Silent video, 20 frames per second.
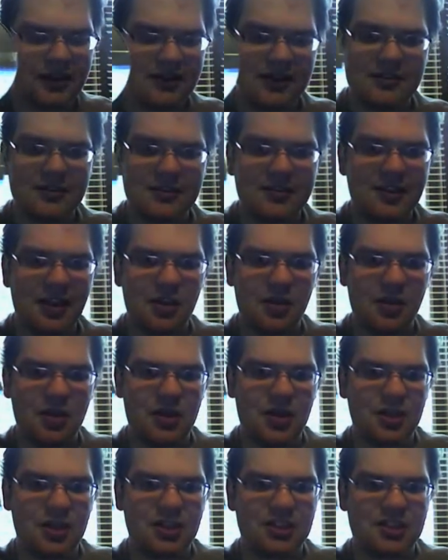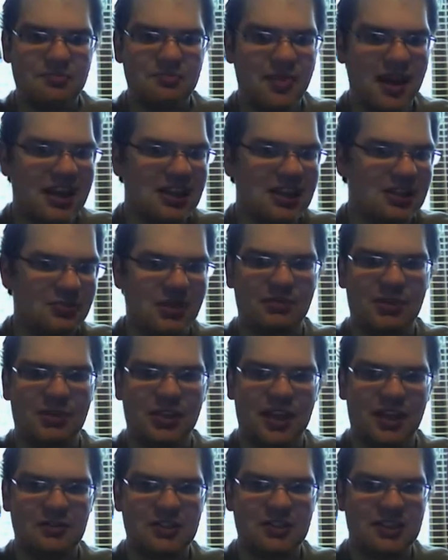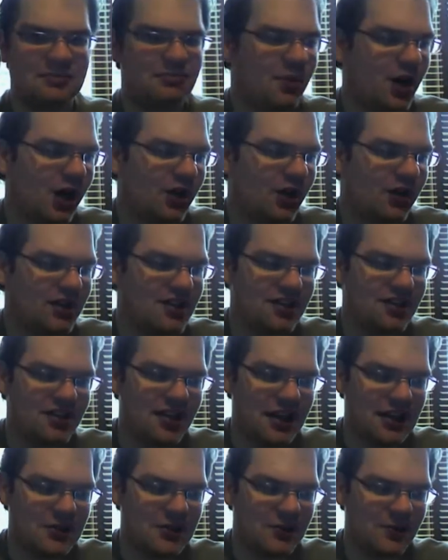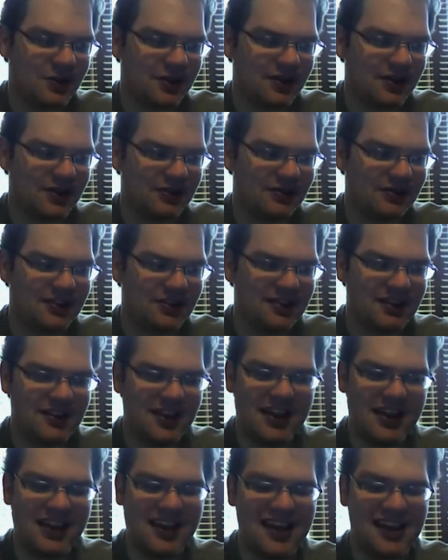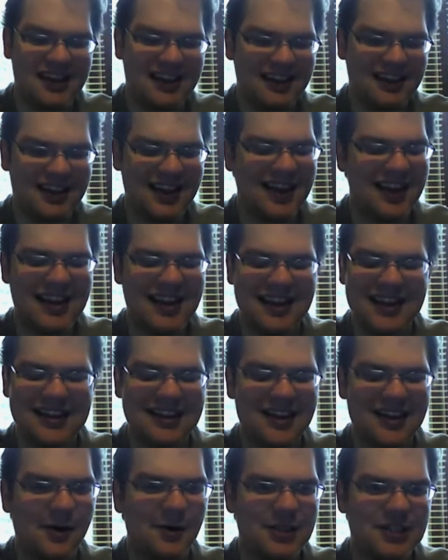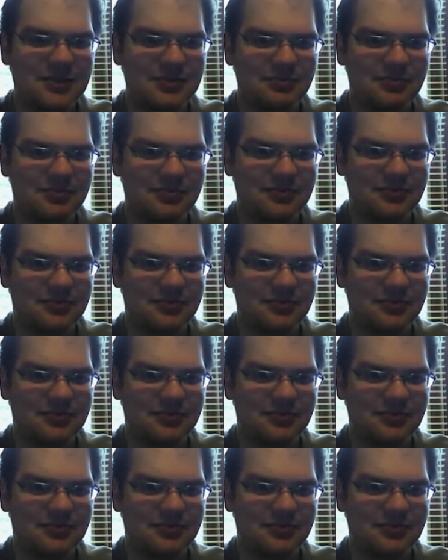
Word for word: This is another thing that just amazed me about how small these things were. It always...